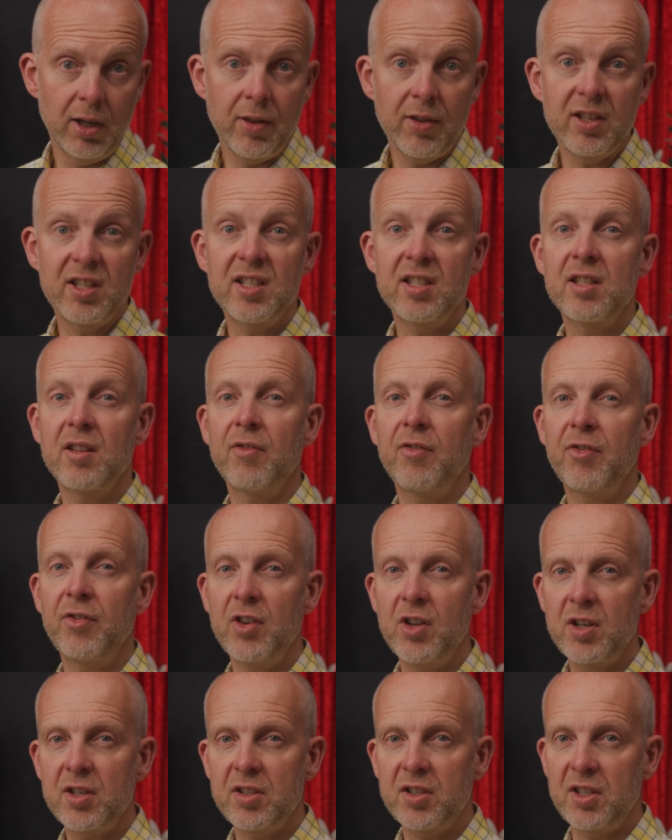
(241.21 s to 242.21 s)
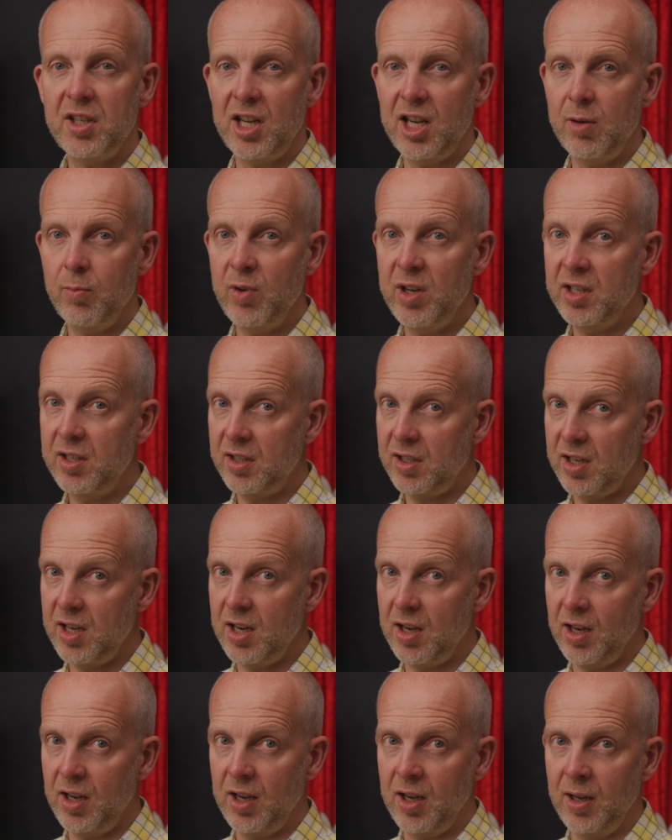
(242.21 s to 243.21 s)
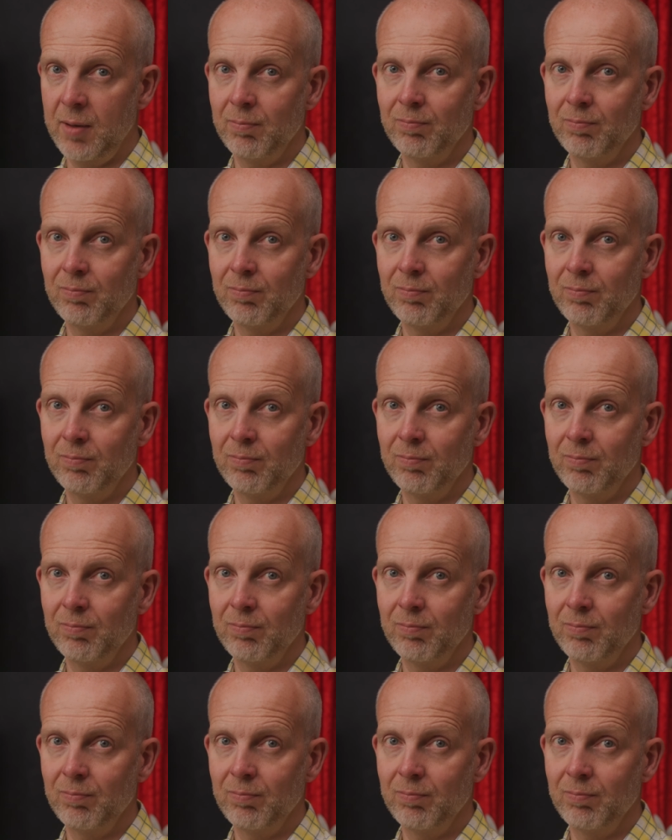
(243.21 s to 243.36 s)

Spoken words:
this is the first time we see her.